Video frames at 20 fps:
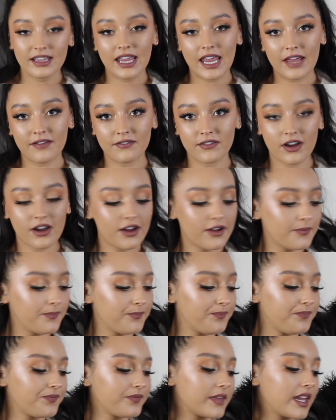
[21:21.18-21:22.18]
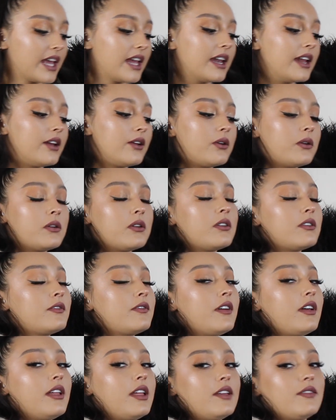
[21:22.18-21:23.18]
ever, and I don't know
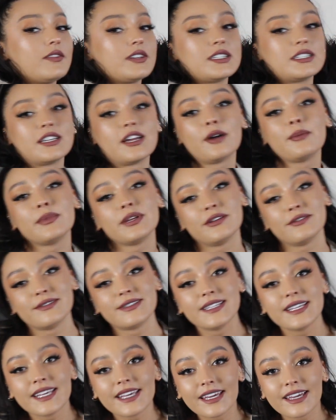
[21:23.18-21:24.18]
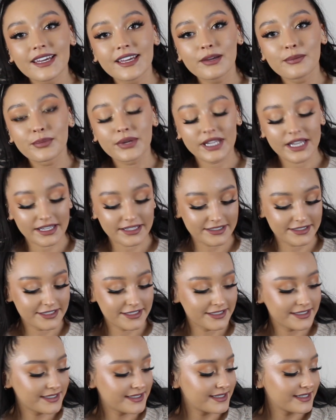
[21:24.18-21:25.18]
if I'll ever stop using it, but that's
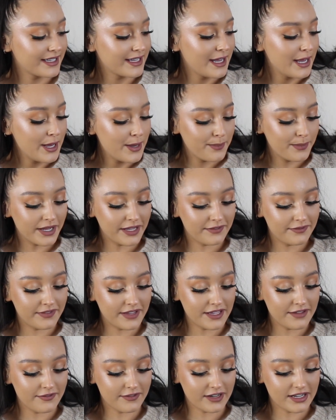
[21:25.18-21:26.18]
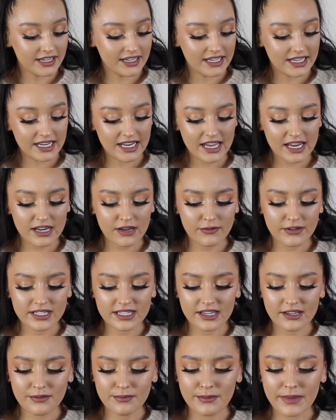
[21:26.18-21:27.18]
just my favorite. And
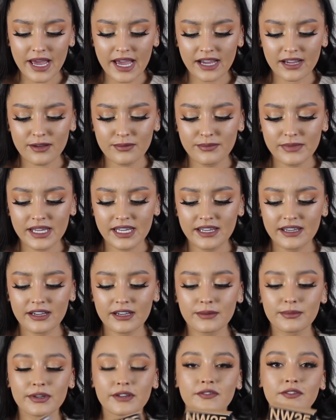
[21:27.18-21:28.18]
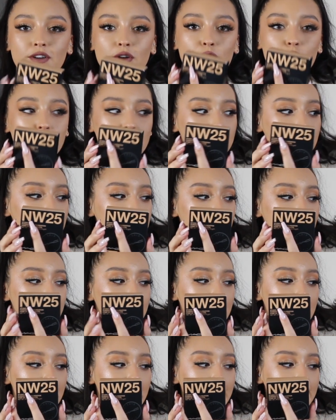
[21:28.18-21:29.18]
anyway, and MAC makeup, if you're wondering
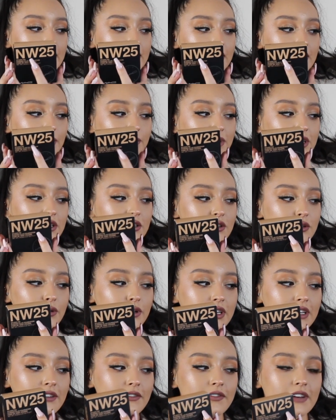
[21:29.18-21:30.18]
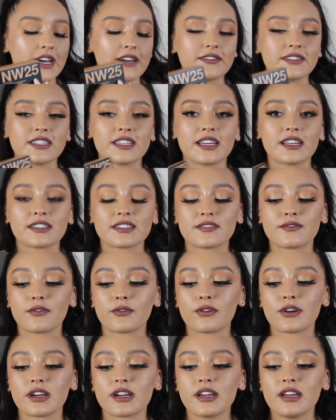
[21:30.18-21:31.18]
what NW25 stands
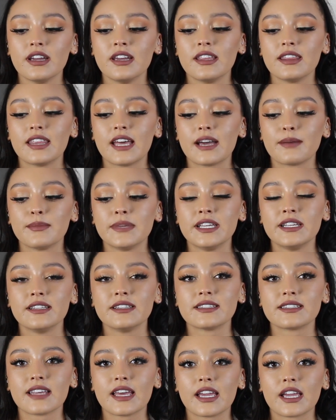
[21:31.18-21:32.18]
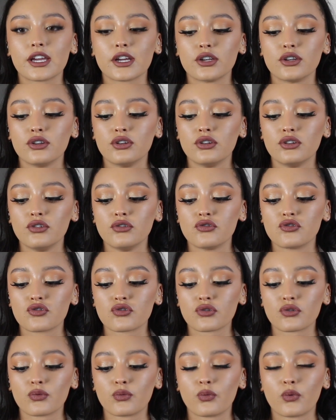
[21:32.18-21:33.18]
for, that means like
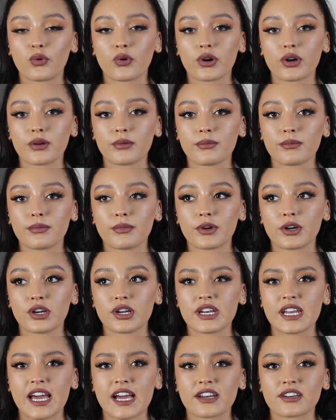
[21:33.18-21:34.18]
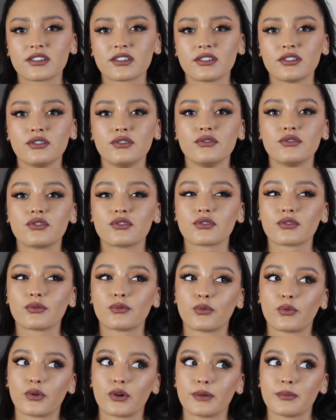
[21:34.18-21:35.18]
neutral warm, or neutral
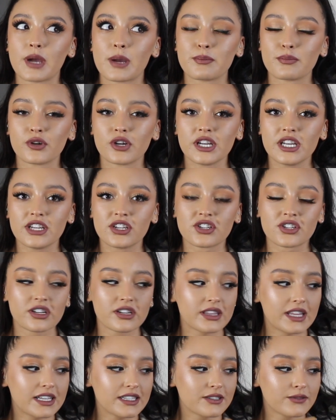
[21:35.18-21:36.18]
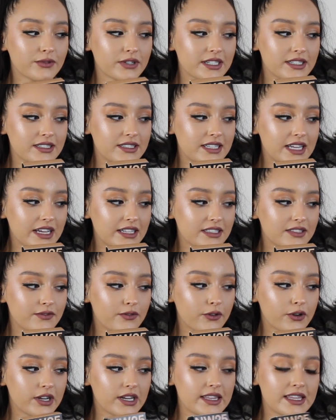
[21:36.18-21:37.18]
warm. I'm pretty sure that's what it stands
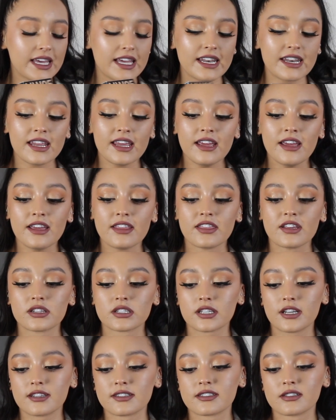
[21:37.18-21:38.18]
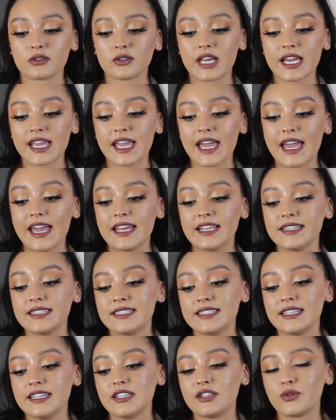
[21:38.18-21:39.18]
for. And then there's also like
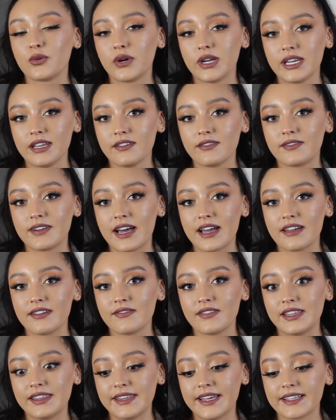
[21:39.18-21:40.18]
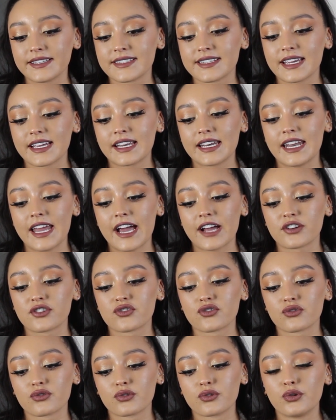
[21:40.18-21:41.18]
NC25, and that's like
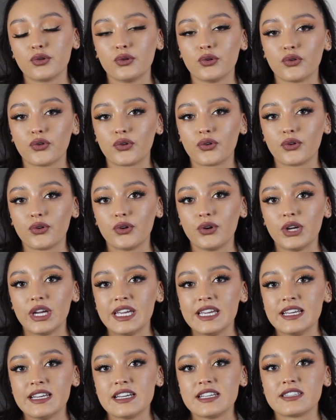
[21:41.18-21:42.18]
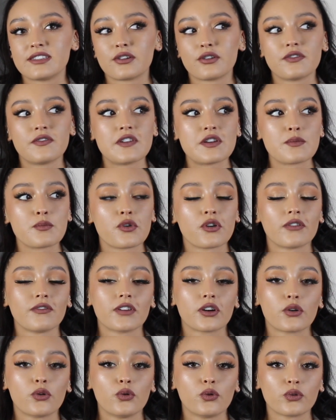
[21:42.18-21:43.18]
natural cool. So if you're more of
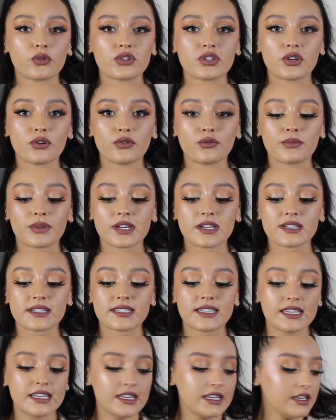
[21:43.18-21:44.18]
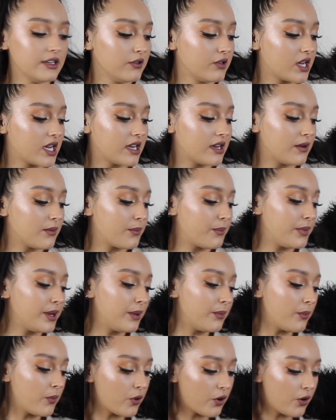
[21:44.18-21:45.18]
a cool tone person, you can
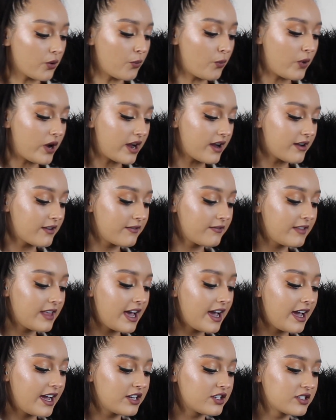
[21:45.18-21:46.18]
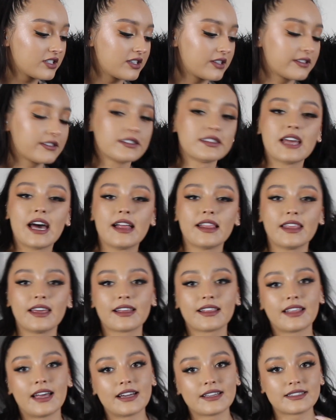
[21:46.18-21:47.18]
be more aware of that. I just learned that
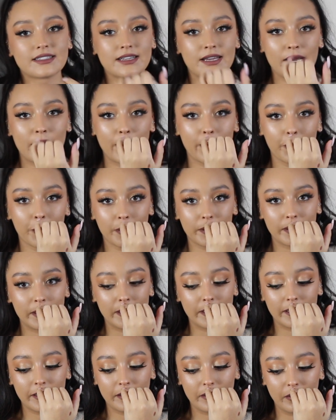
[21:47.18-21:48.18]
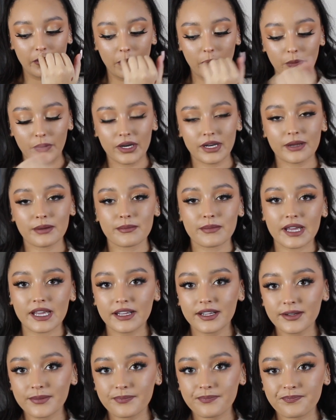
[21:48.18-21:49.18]
like last year. I really didn't know what it
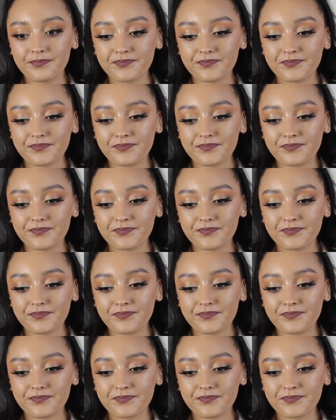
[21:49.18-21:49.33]
meant